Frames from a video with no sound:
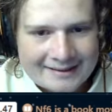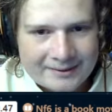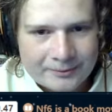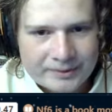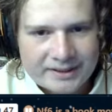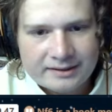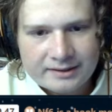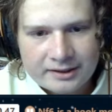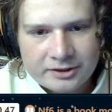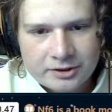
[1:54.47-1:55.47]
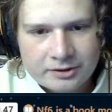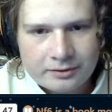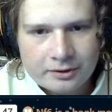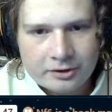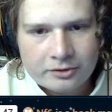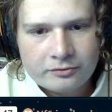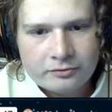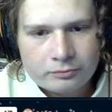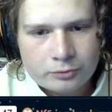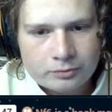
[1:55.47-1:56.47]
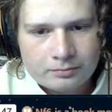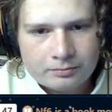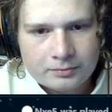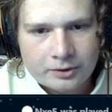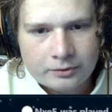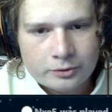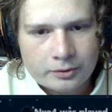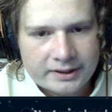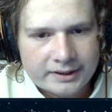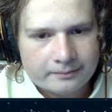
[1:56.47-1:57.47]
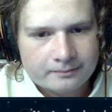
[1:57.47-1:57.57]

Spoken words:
with the intention of, you know, trading.